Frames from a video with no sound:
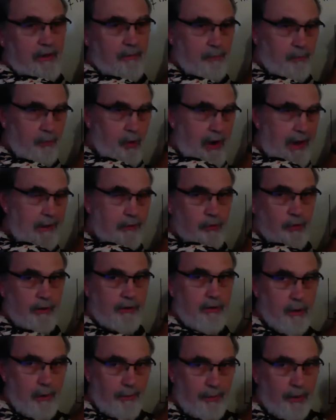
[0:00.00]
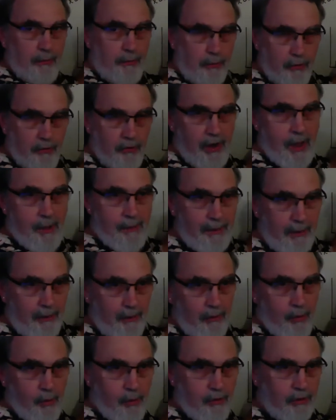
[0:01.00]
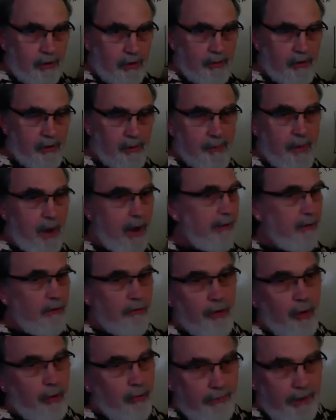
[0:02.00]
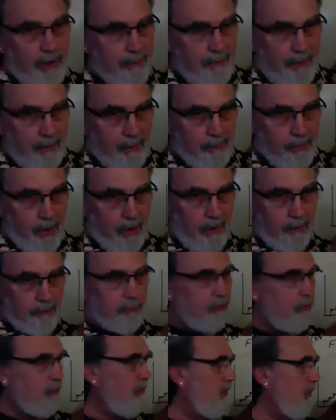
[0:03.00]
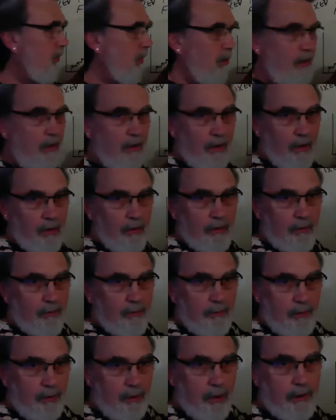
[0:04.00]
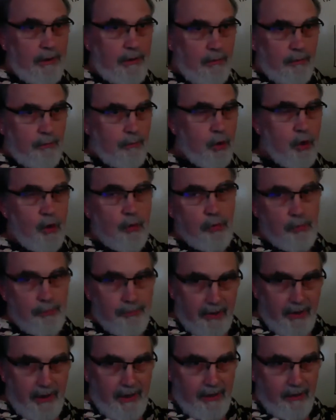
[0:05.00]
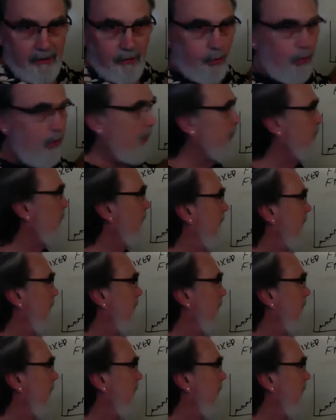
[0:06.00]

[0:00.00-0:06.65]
gradually to build their stamina and endurance to respond and solve 10 math problems or clean 2 rooms in the house, whatever it